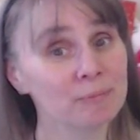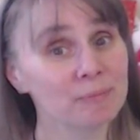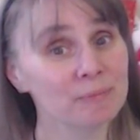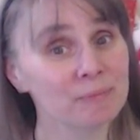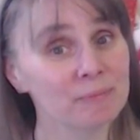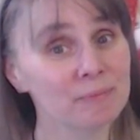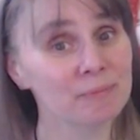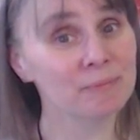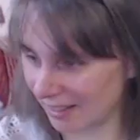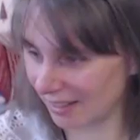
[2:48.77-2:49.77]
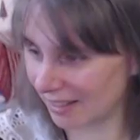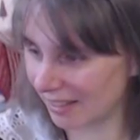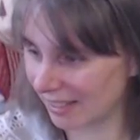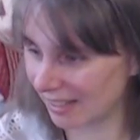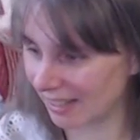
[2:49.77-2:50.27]

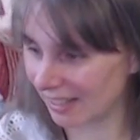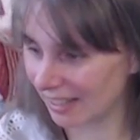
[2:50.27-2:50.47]
(silence)